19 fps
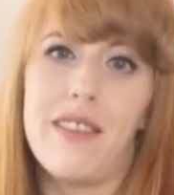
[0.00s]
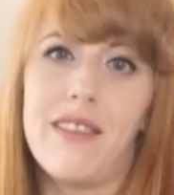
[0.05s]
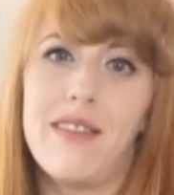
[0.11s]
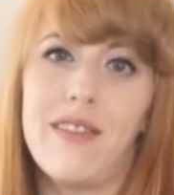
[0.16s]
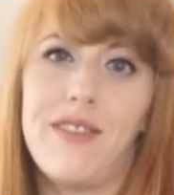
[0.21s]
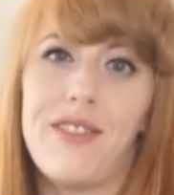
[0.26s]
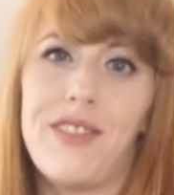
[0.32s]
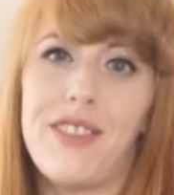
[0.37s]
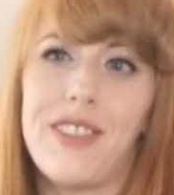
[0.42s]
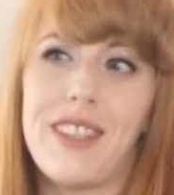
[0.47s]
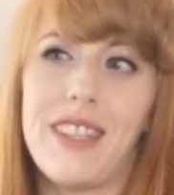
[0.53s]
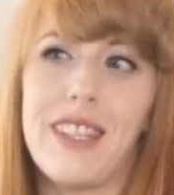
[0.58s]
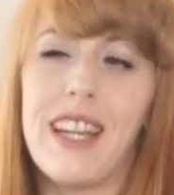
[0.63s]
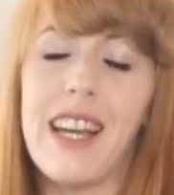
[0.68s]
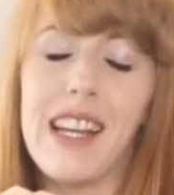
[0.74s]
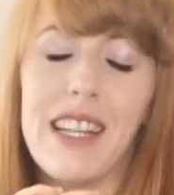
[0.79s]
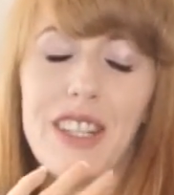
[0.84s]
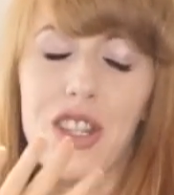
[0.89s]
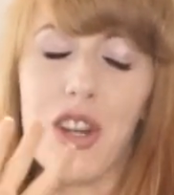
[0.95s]
bad.
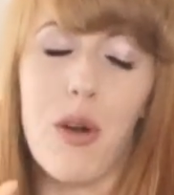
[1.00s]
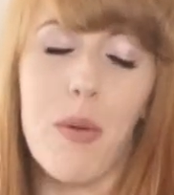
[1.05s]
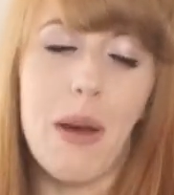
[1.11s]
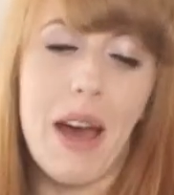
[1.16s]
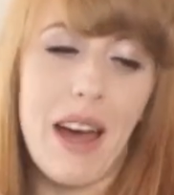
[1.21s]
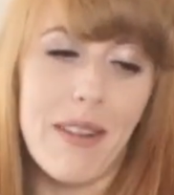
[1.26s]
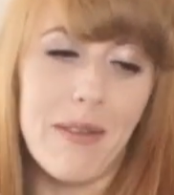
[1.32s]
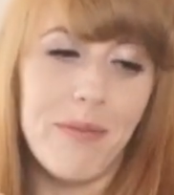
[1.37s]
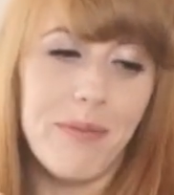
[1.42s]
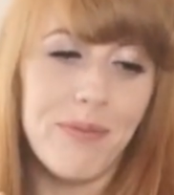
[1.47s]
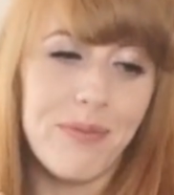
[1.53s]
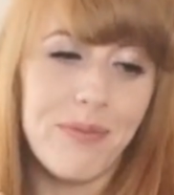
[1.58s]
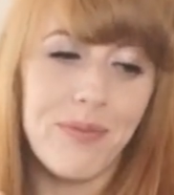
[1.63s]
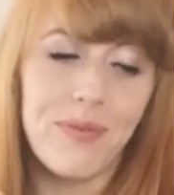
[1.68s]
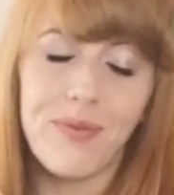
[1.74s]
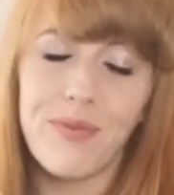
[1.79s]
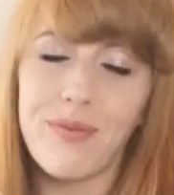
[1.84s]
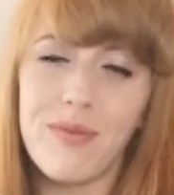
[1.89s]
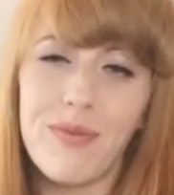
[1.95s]
It's so
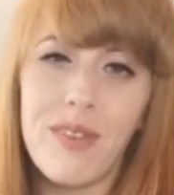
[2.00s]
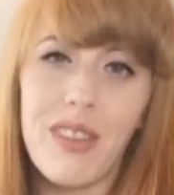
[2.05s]
bad.